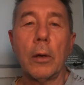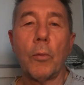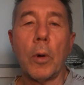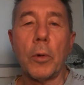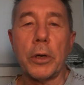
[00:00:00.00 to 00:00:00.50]

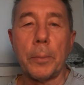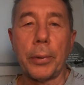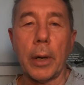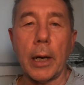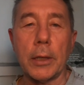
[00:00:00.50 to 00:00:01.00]
When we're
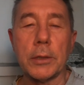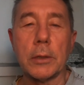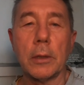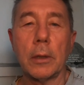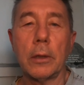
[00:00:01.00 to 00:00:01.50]

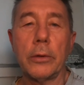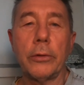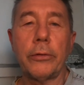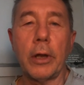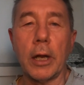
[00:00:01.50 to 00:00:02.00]
depressed,
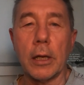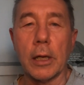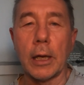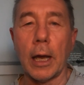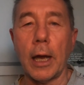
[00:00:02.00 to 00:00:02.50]
sitting in
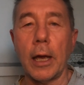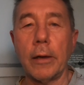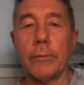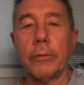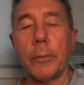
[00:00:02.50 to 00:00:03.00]
the
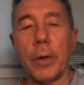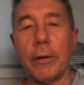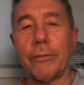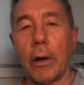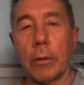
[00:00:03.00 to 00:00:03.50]
cave, the
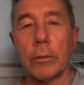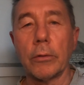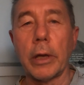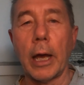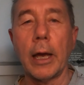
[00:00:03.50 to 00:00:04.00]
metaphorical
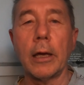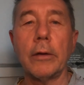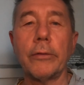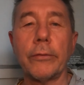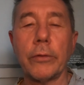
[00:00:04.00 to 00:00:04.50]

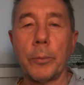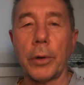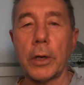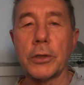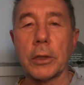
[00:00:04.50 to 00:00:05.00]
cave of
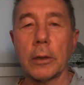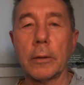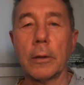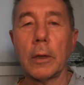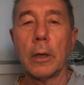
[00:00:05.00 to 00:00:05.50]
depression,
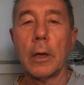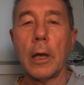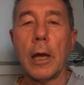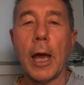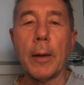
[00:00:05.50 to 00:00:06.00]

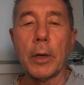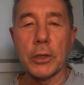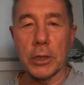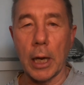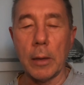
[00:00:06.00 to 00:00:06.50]
how much
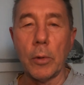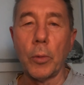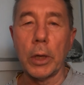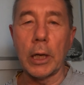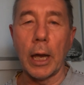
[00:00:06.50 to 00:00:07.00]
shame are
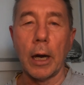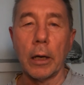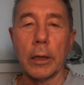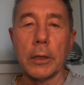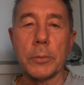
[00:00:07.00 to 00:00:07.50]
we
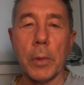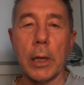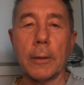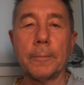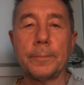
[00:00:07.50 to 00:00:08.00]
carrying as
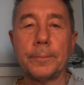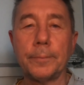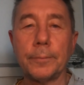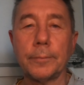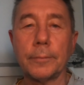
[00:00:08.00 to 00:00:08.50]
men?
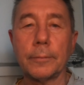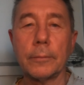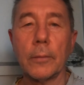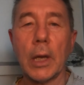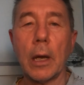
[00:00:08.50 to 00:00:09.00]

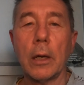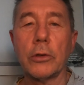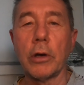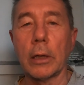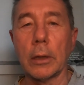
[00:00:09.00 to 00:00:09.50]

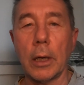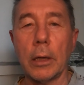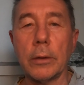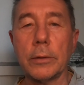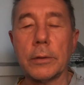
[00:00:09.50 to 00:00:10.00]

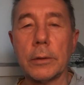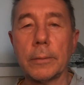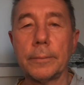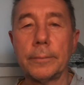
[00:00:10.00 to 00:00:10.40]
Truckloads.